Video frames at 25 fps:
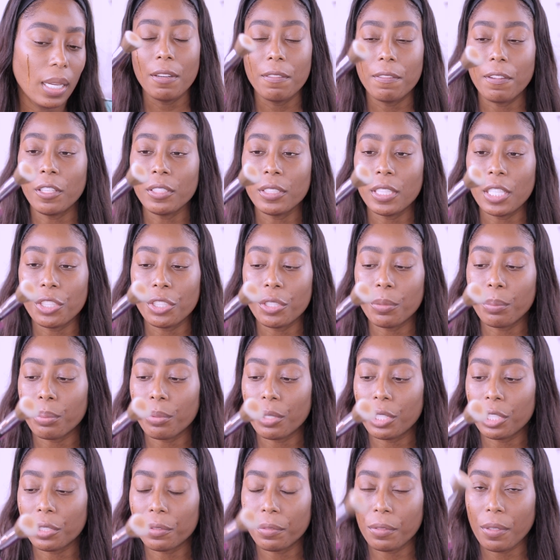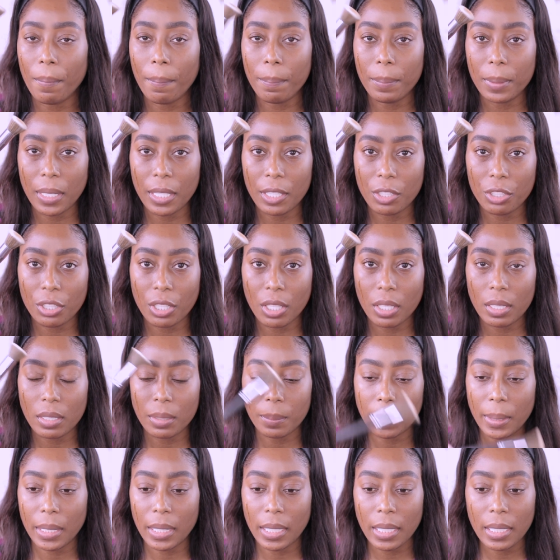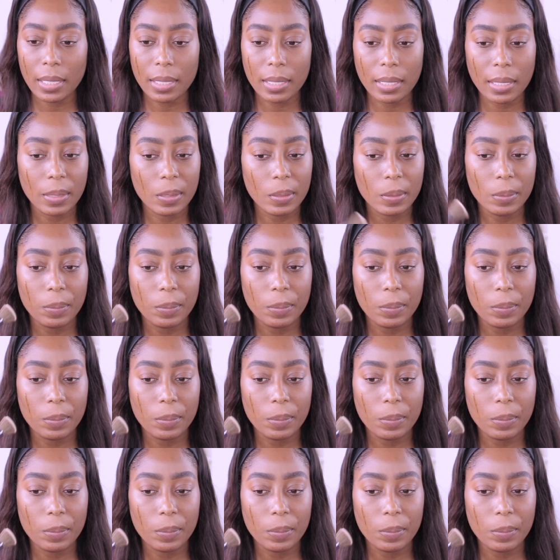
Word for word: Foundation brush from BH Cosmetics.